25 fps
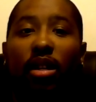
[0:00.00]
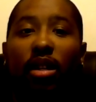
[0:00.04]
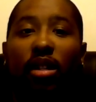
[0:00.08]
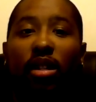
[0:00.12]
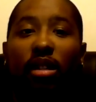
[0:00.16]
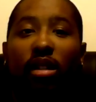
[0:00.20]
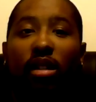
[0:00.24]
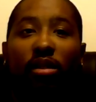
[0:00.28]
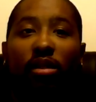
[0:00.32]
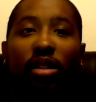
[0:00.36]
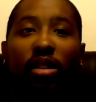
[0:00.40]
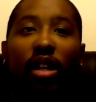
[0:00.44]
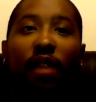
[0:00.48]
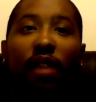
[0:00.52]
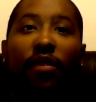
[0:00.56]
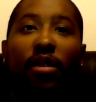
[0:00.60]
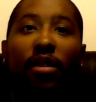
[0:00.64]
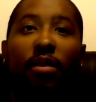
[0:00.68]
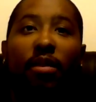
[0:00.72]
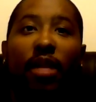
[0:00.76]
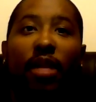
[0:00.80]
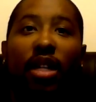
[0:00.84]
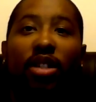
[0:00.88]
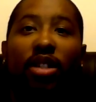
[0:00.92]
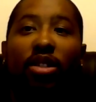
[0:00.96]
you know,
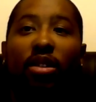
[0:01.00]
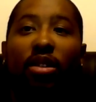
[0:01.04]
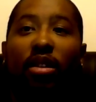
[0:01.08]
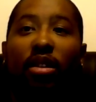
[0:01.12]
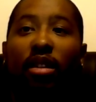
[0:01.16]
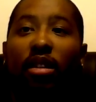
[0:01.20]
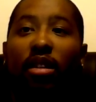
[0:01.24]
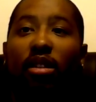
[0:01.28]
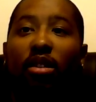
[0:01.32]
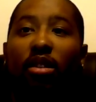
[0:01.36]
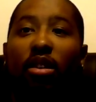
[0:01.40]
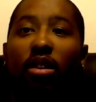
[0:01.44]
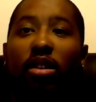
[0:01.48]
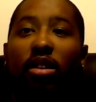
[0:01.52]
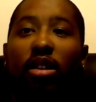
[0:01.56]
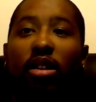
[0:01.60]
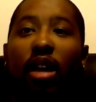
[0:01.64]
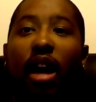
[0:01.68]
definitely make sure, you know, you